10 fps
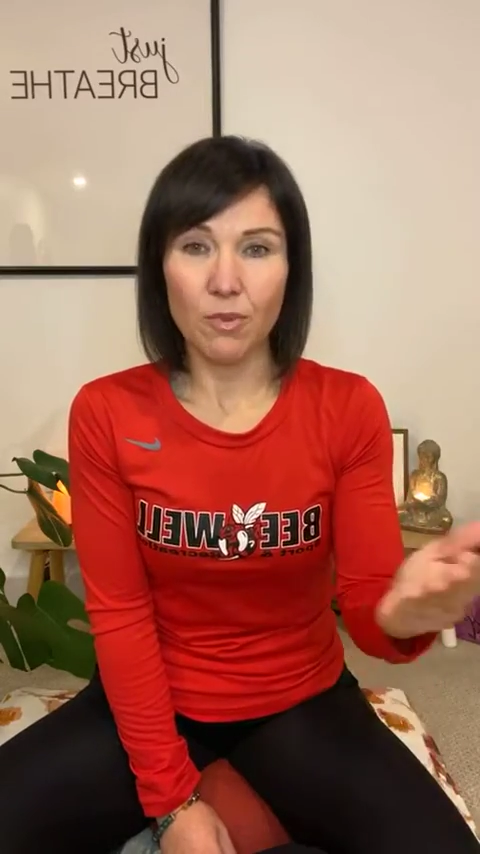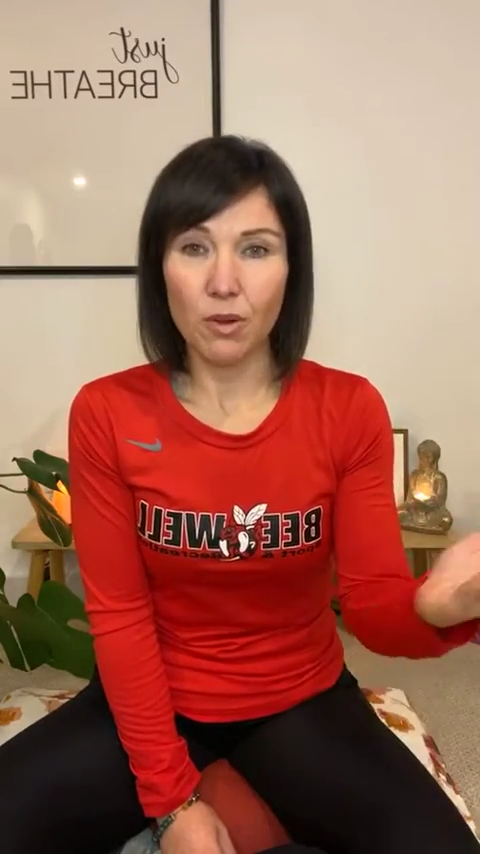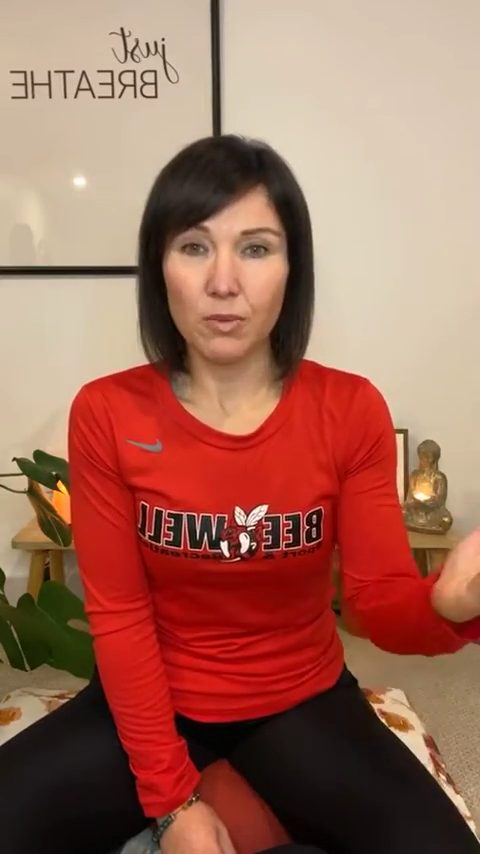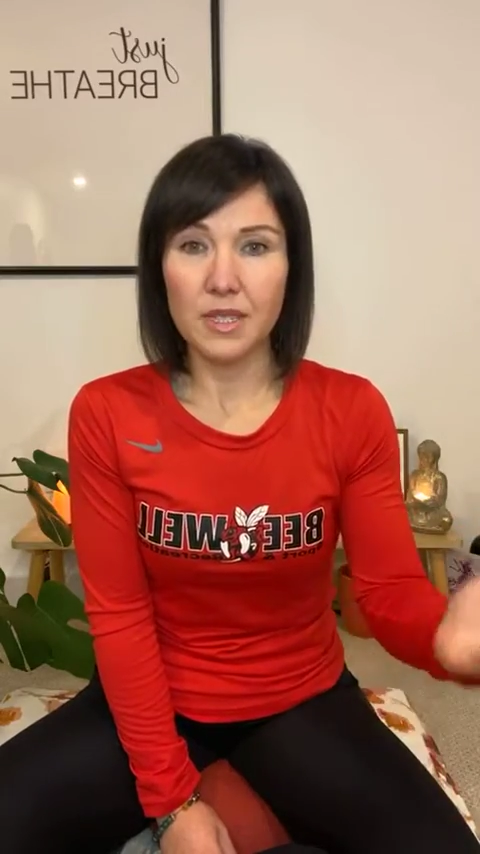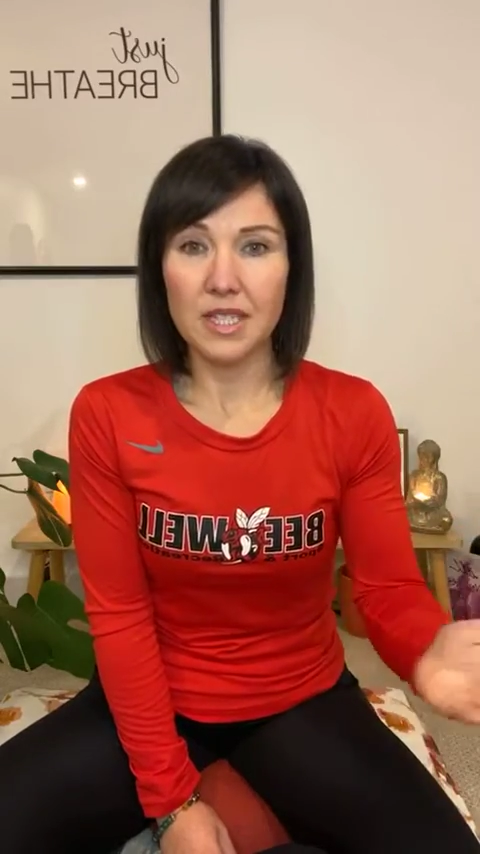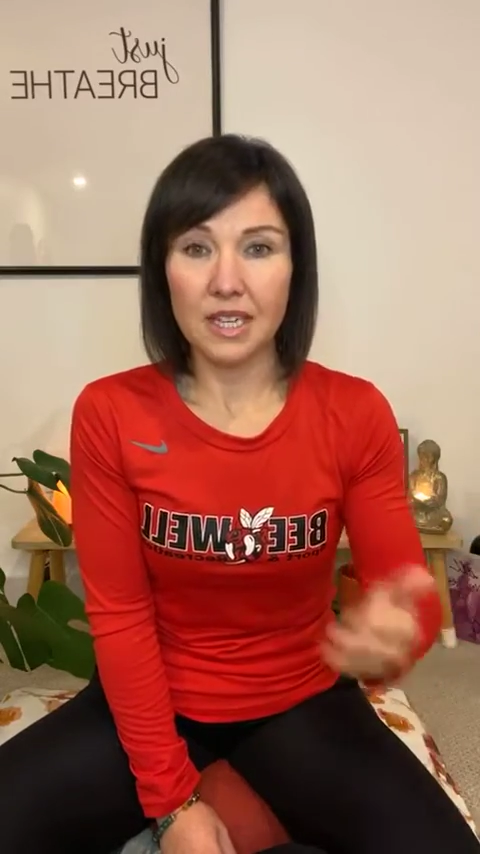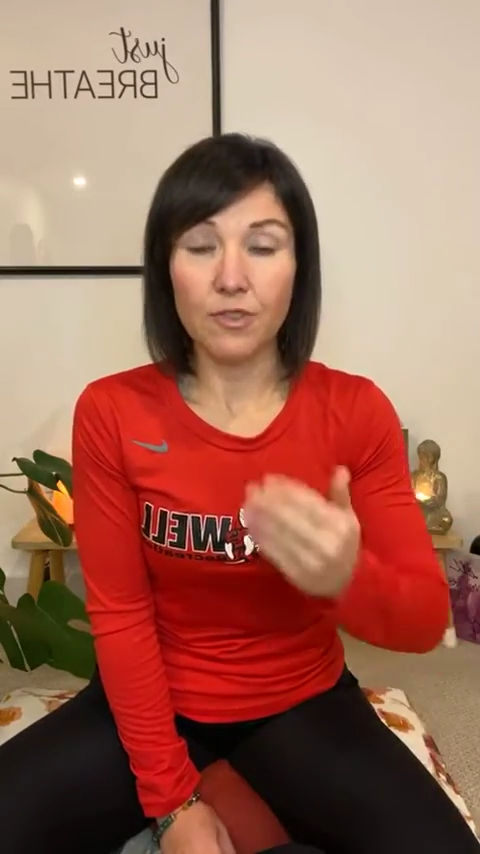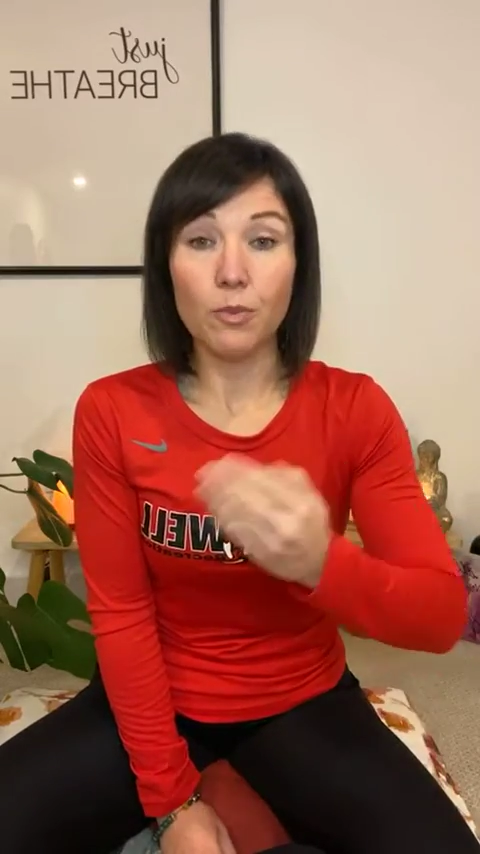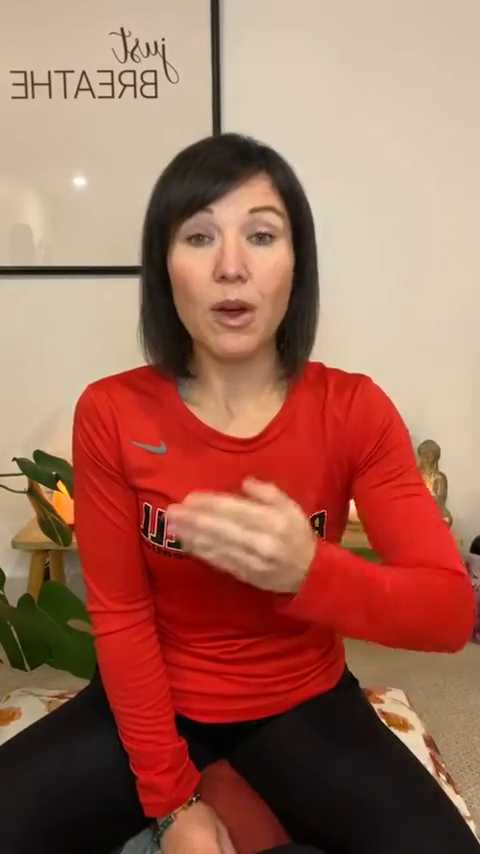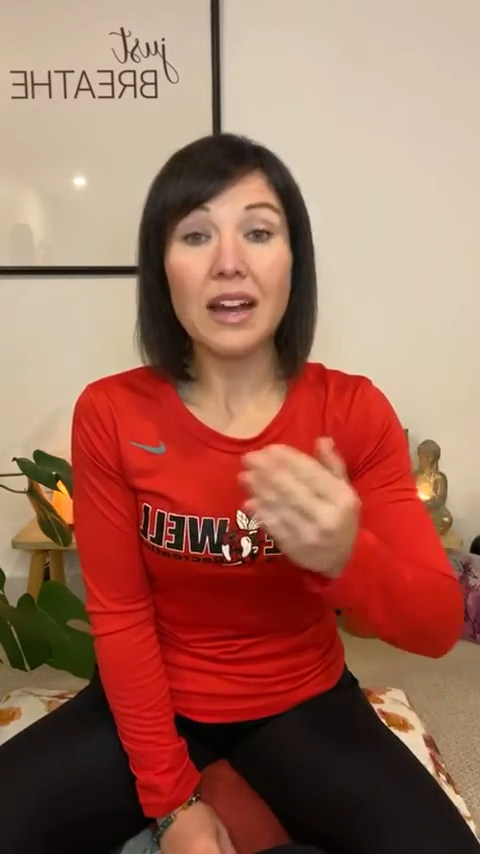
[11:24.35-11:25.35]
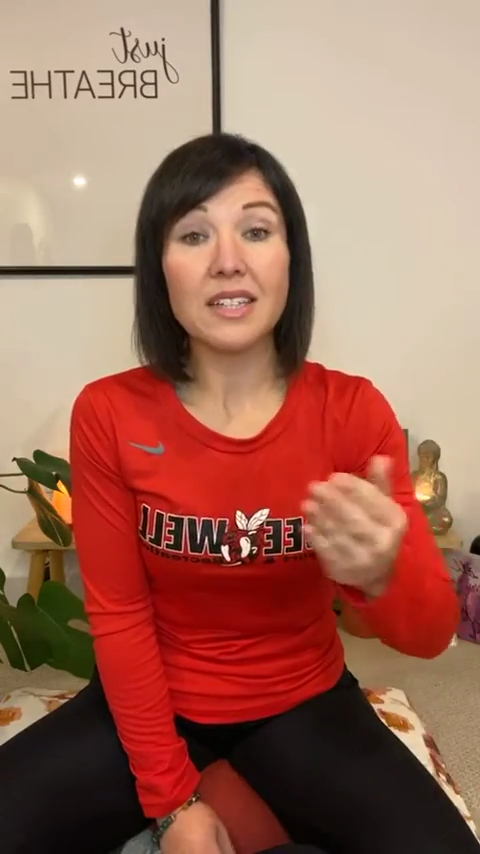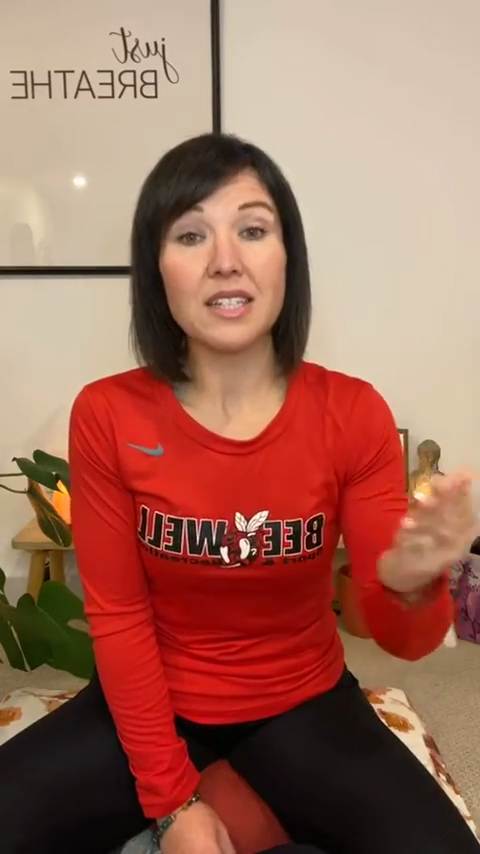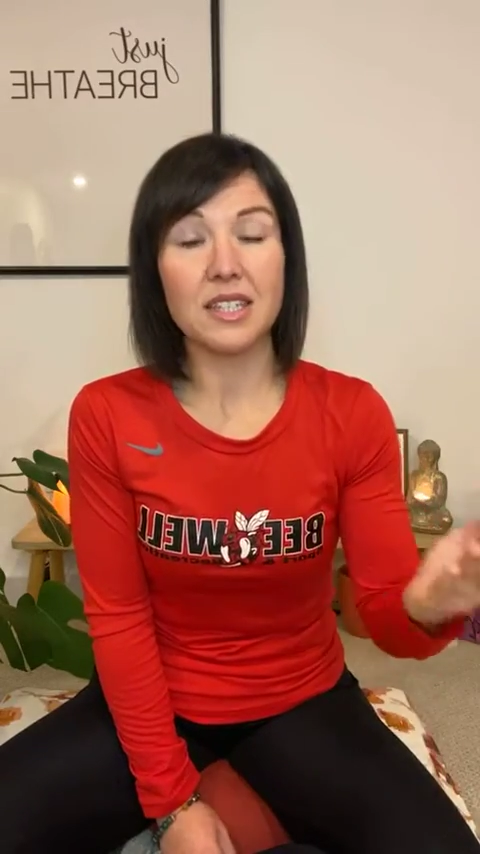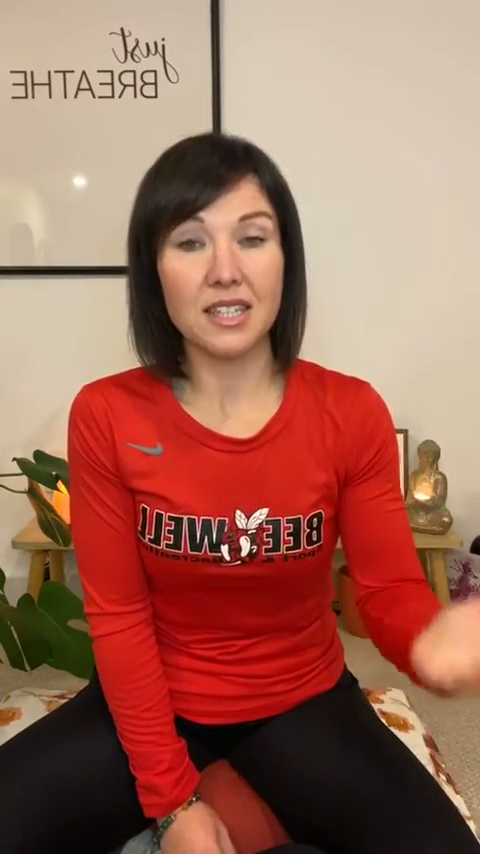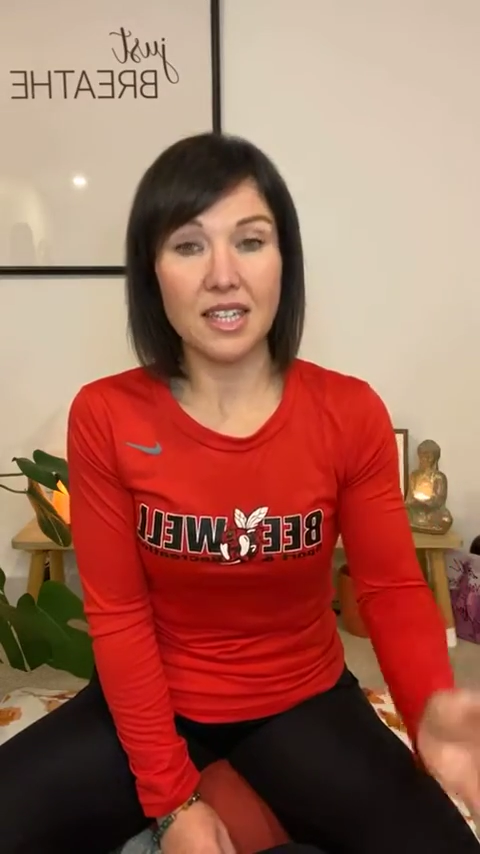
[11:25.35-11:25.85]
probably see if you practice
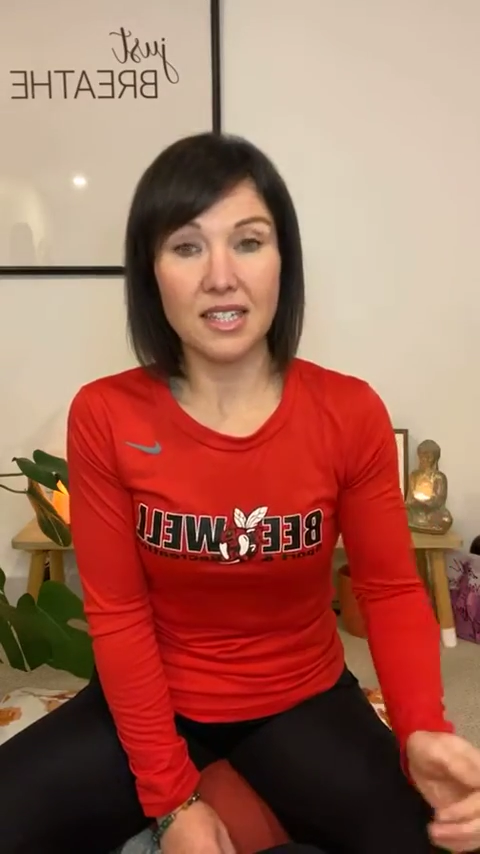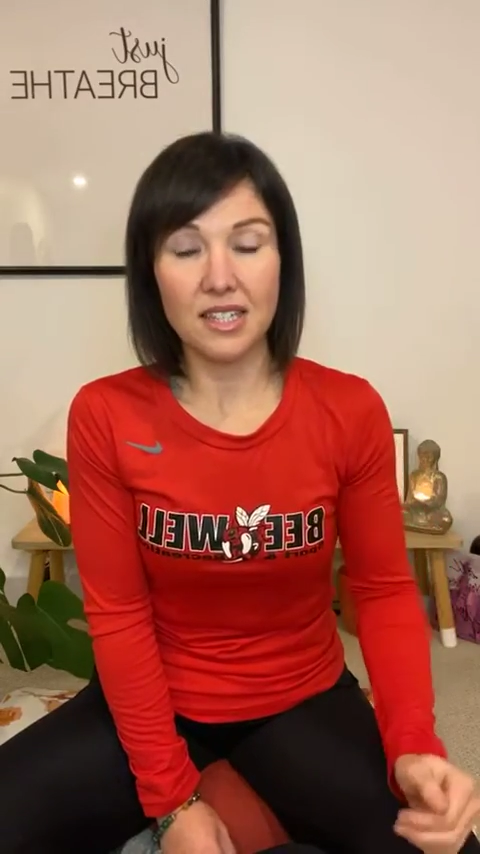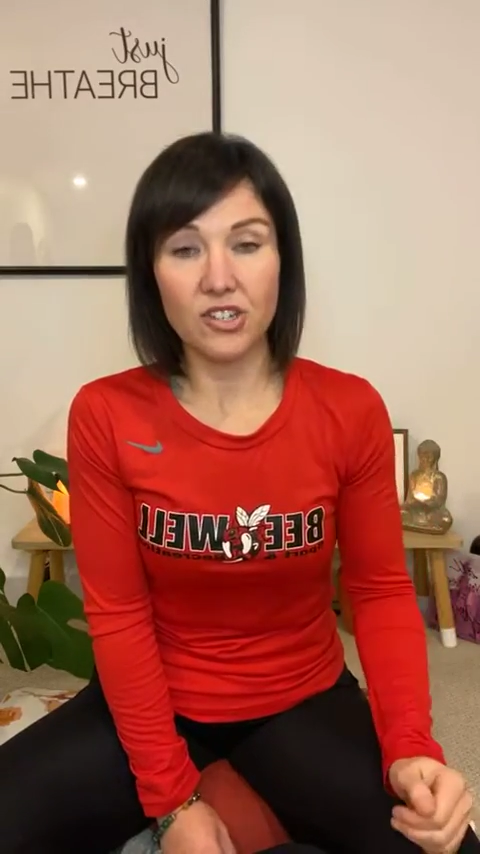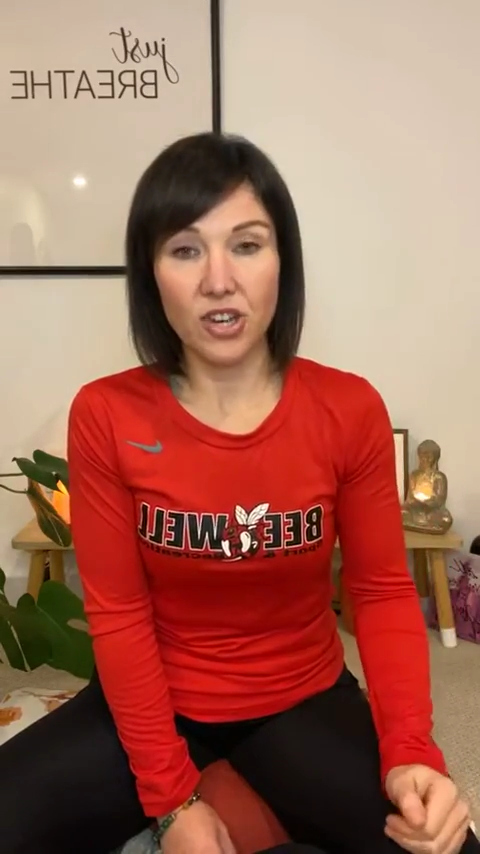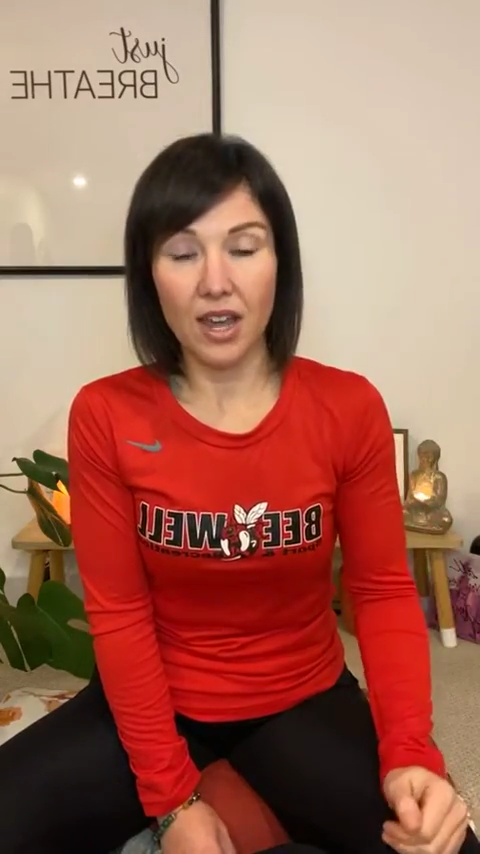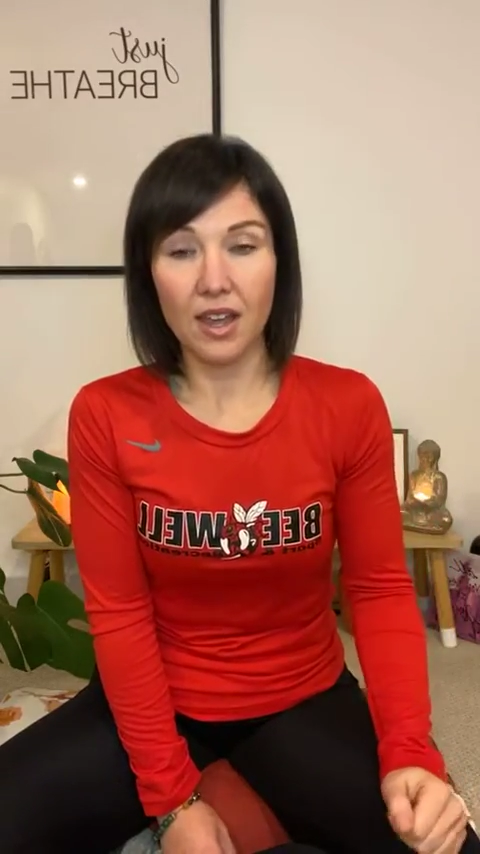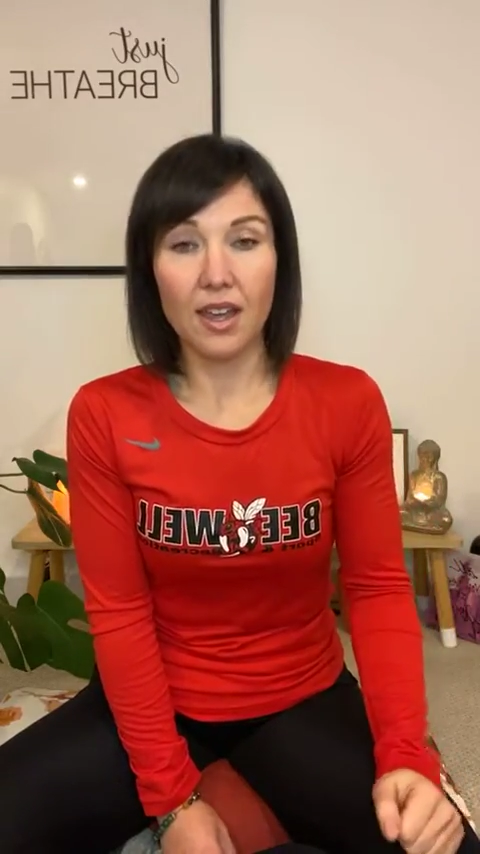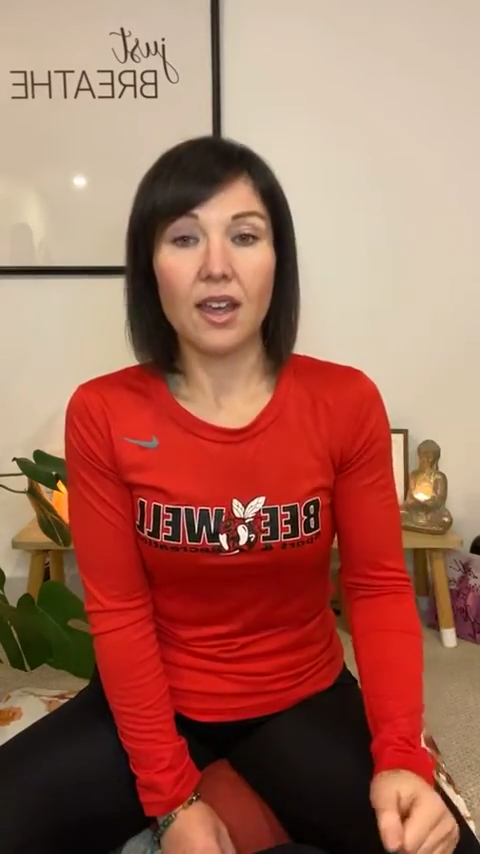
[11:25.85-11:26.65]
these things each day